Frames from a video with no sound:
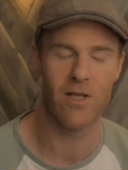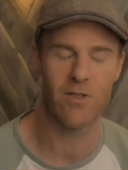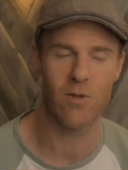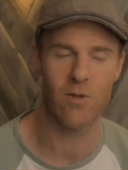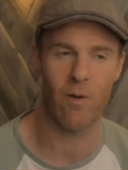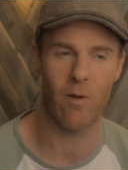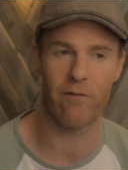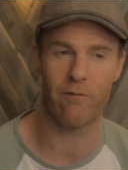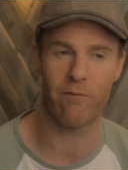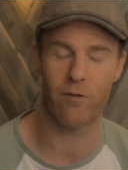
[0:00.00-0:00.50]

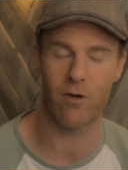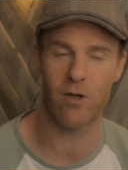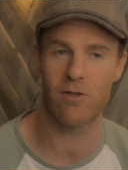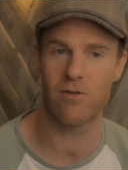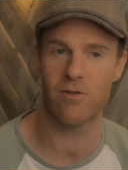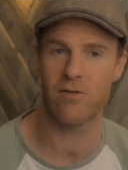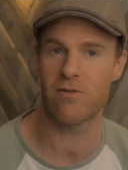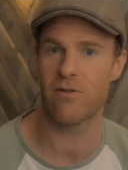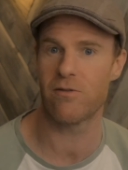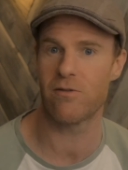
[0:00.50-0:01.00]
So at
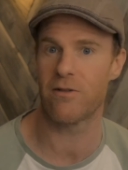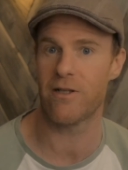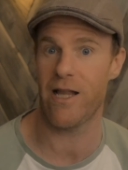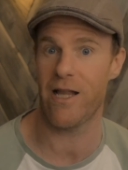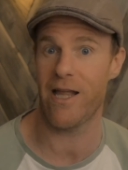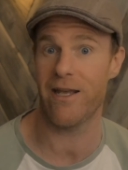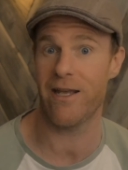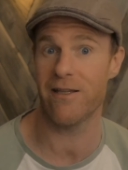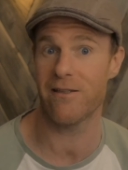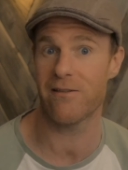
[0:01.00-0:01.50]
first
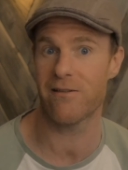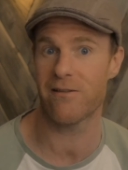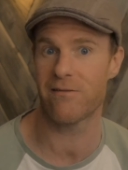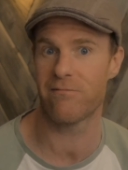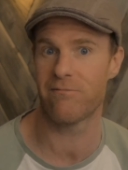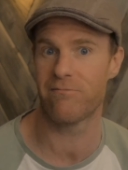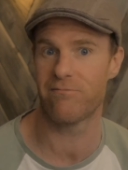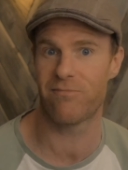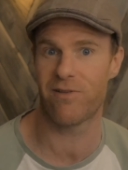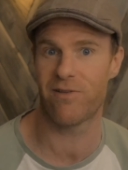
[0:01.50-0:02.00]

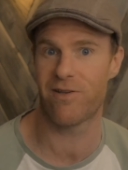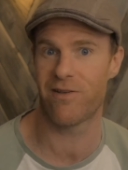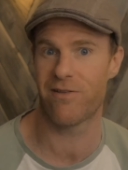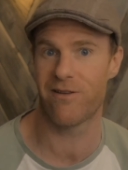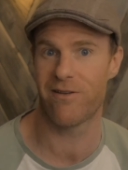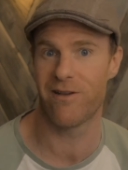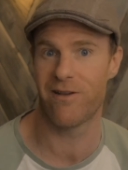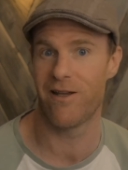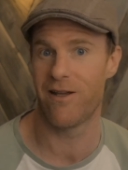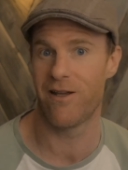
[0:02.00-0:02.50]
glance,
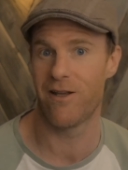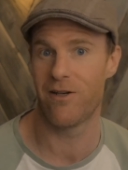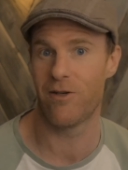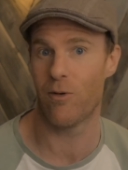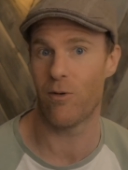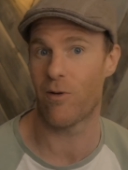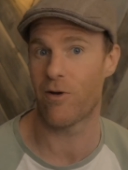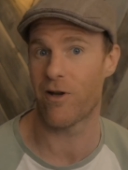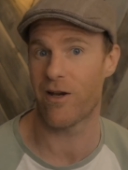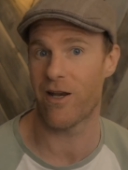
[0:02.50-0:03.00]

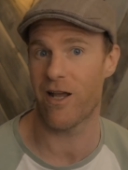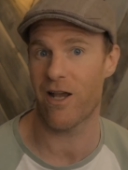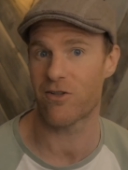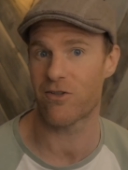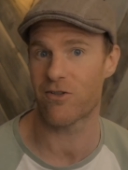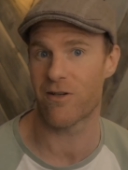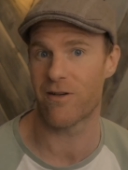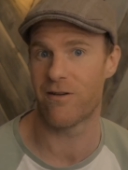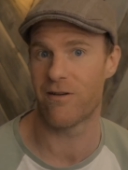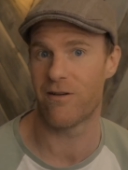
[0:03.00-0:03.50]
no
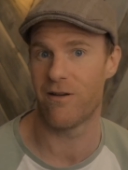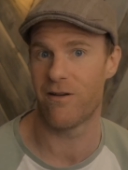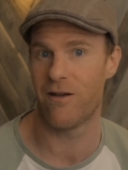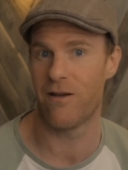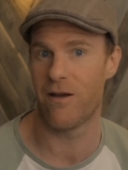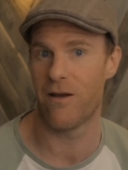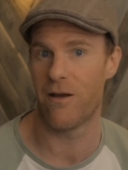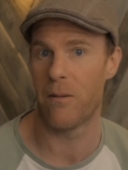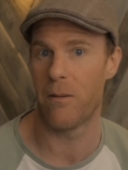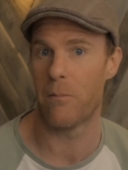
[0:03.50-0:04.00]
connection.
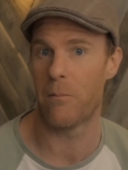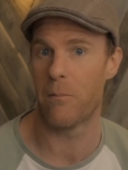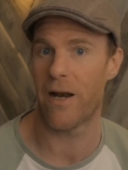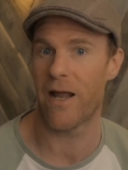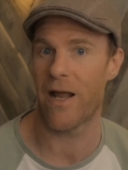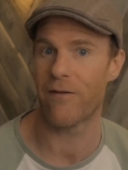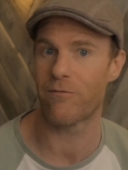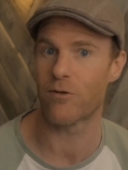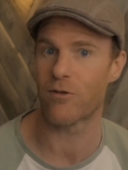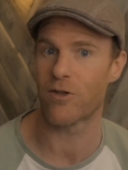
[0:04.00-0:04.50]

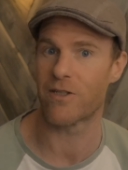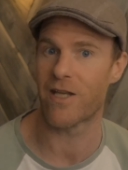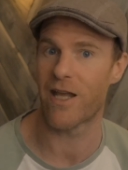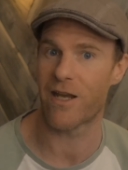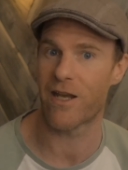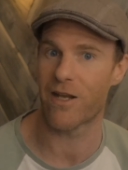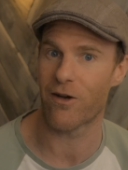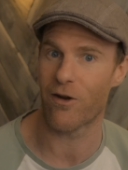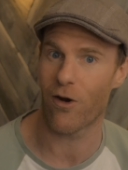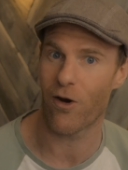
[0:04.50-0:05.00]
But after
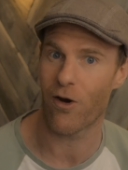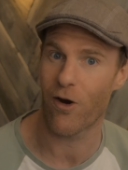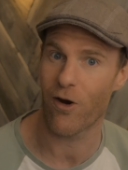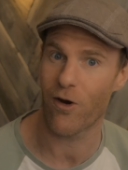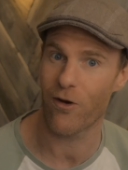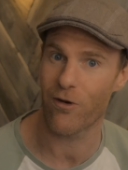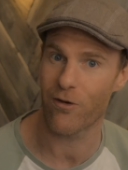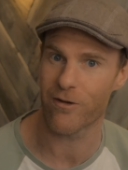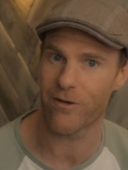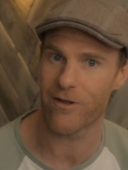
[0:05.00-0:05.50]
taking a
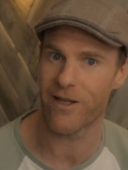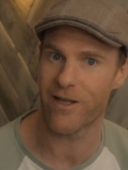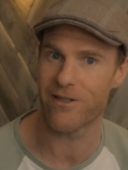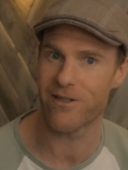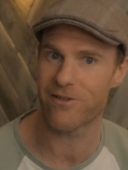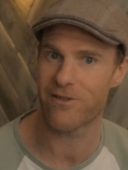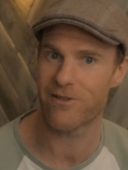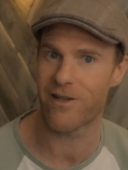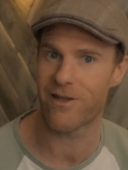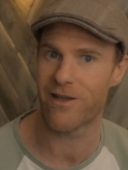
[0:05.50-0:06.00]
harder
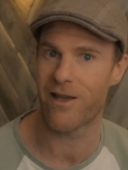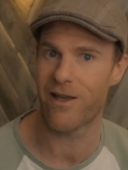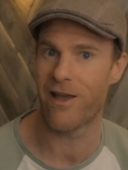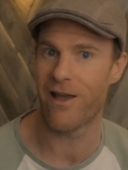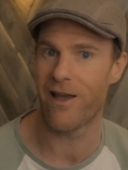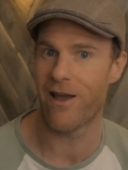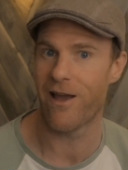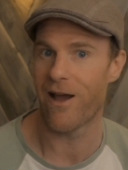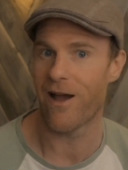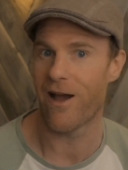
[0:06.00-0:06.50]
look,
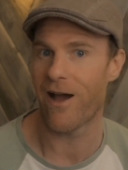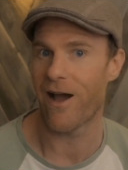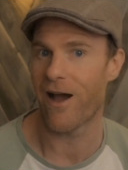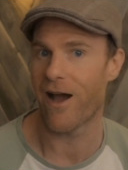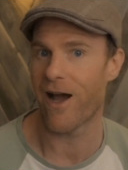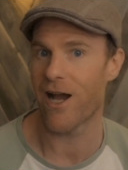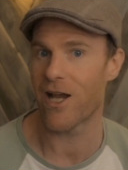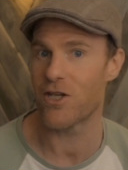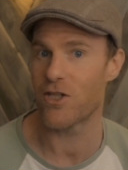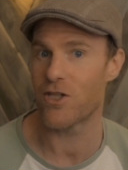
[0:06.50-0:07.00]

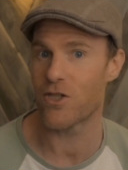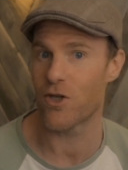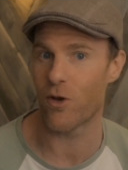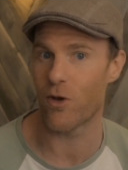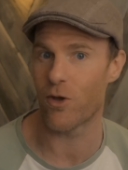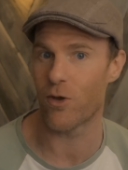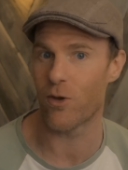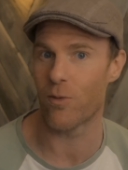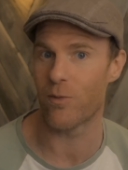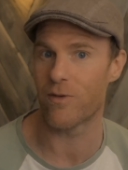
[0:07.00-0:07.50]
I
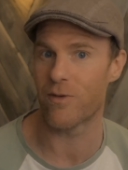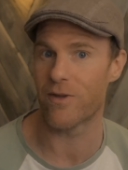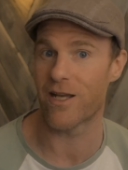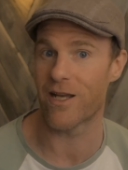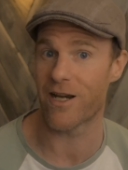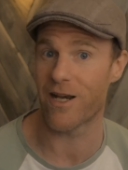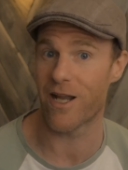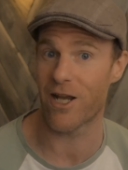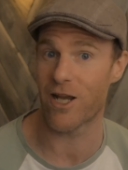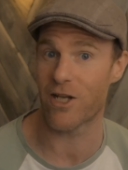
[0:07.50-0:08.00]
show you the
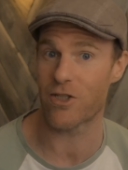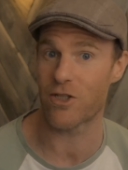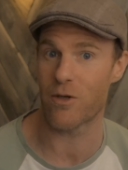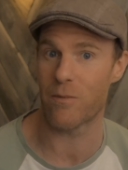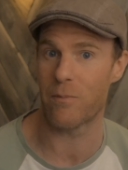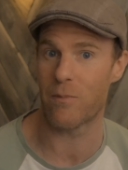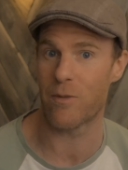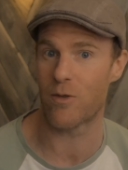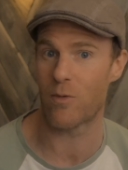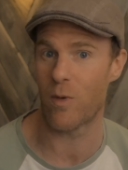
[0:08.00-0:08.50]

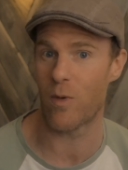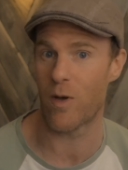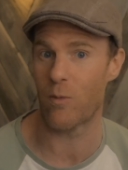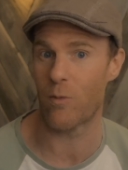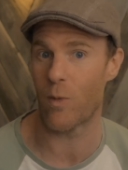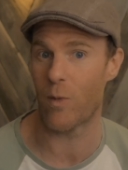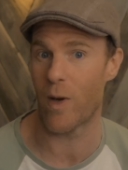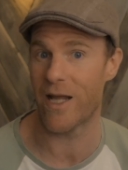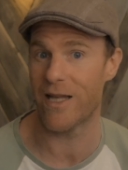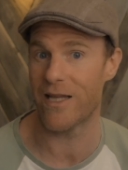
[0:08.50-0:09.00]
connection between
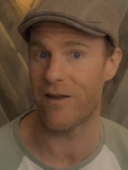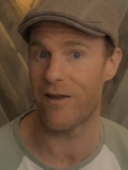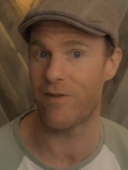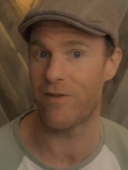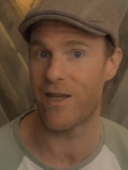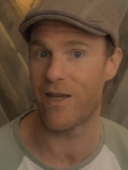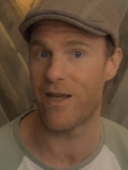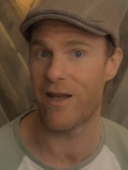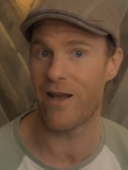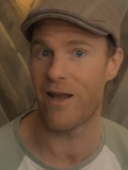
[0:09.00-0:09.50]

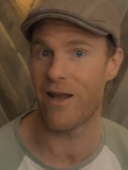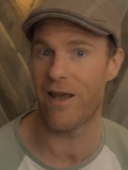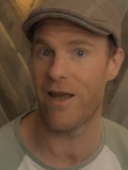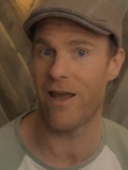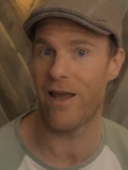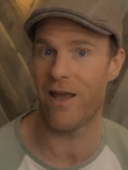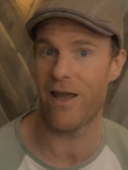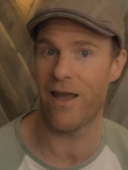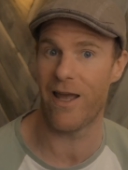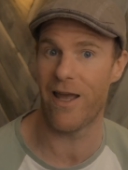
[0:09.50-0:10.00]
weightlifting
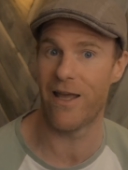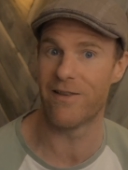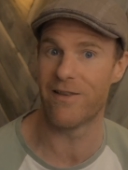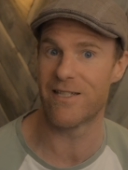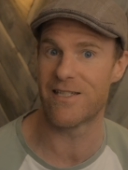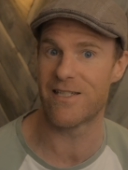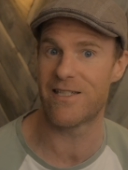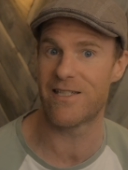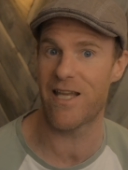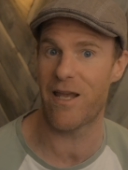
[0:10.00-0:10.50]

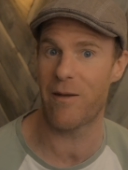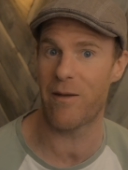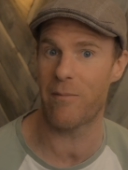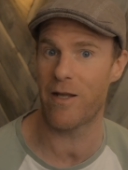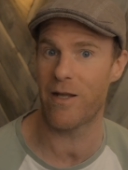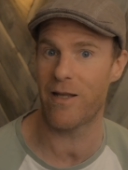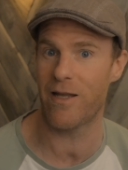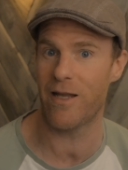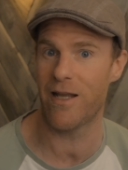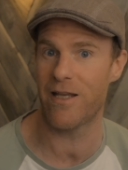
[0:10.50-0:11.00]
and the
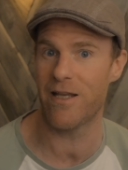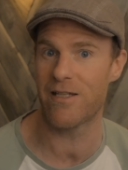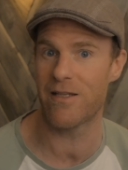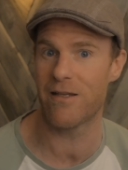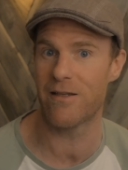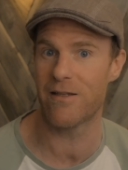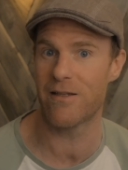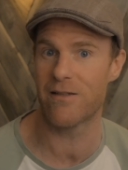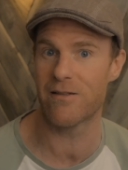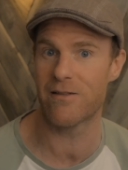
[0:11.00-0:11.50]
seemingly
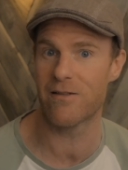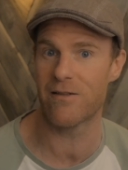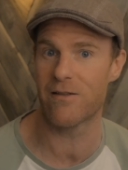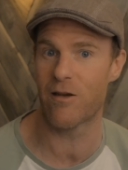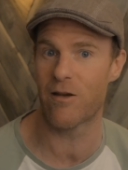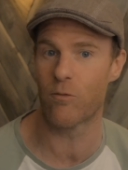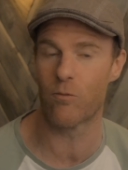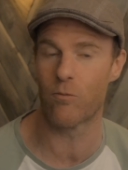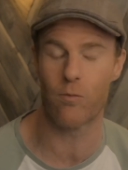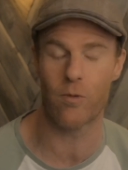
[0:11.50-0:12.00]

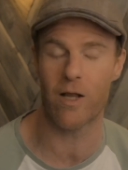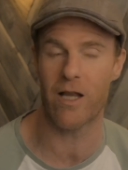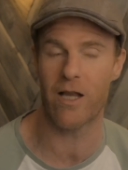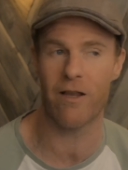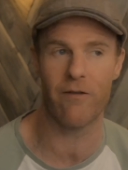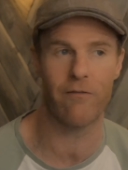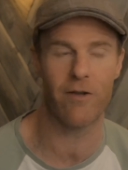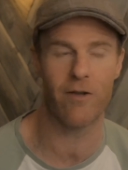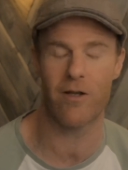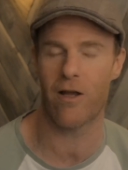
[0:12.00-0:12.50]

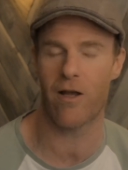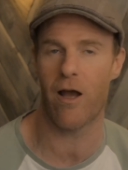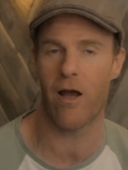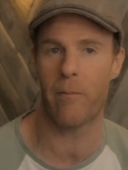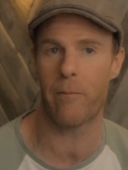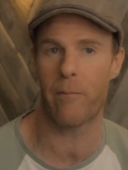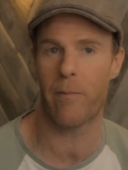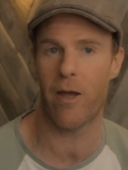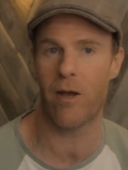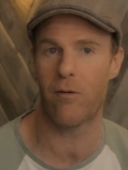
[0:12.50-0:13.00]
irrelevant
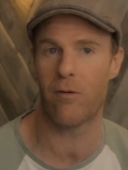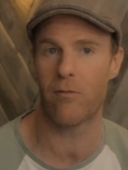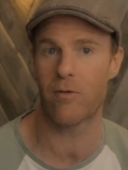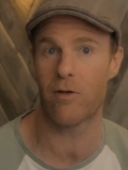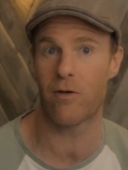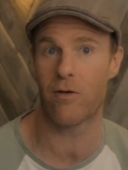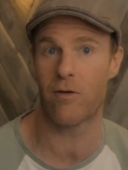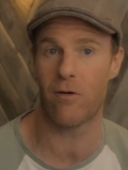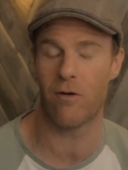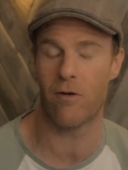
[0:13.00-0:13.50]

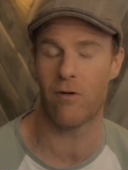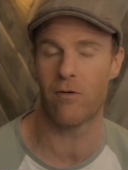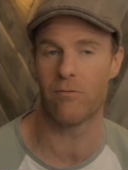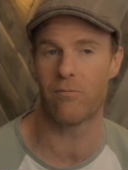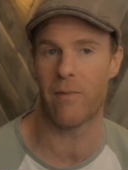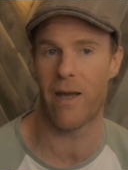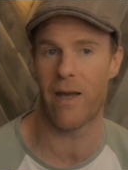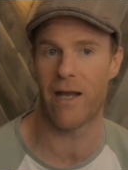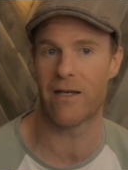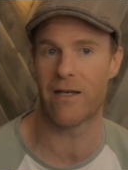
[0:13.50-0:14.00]
compound
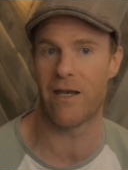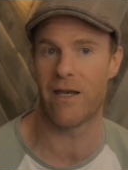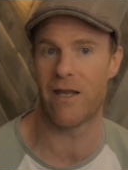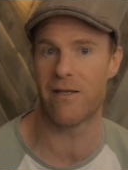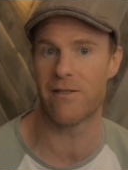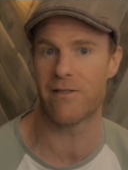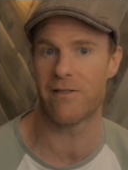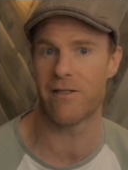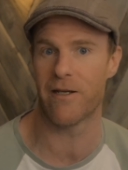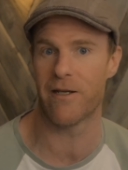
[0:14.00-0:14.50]
called
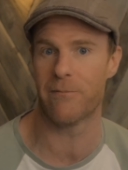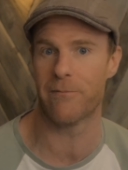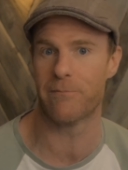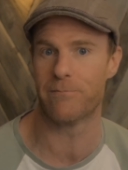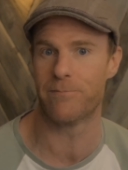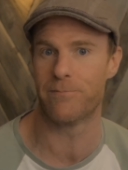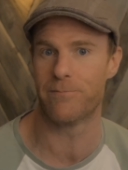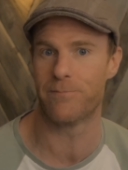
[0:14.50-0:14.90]
magnesium.